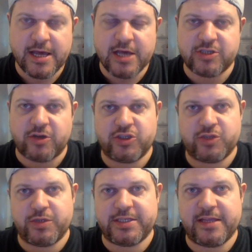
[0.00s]
So I just
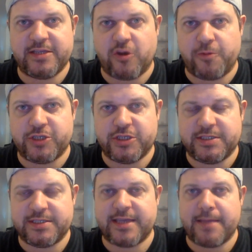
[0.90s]
want to take this opportunity
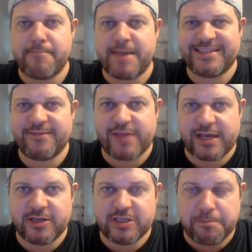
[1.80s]
to say a massive
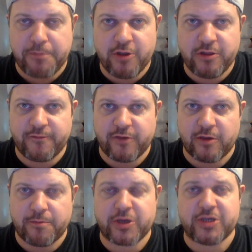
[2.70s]
thank you to both of
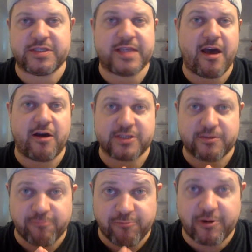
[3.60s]
you because there are
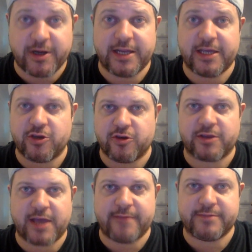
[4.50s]
some really good
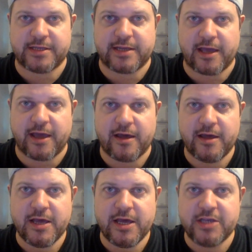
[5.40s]
games in here.
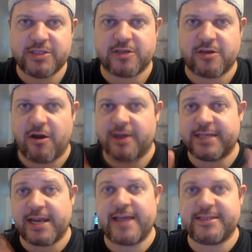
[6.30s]
So
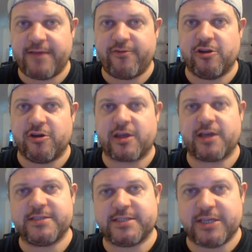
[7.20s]
guys, let's have a look
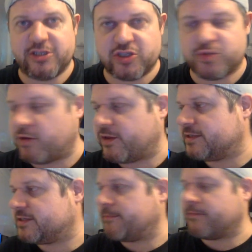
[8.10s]
and see just what they
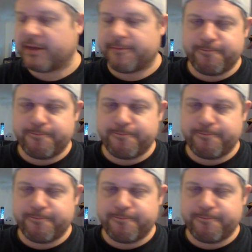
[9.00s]
sent me.